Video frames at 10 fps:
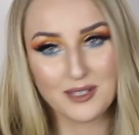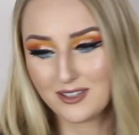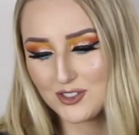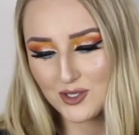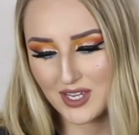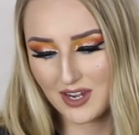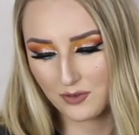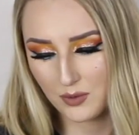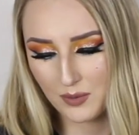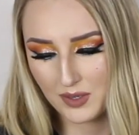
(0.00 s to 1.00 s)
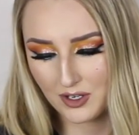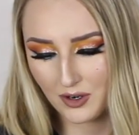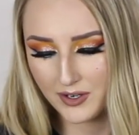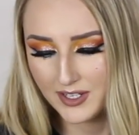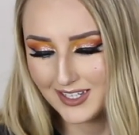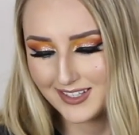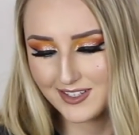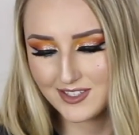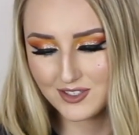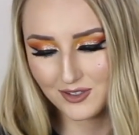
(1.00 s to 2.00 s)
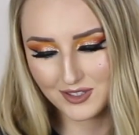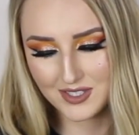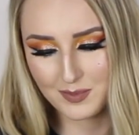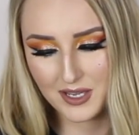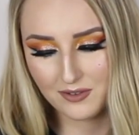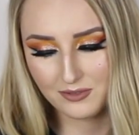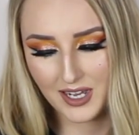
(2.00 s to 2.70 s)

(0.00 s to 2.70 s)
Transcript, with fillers: like literally everywhere we go. This is called The Speed of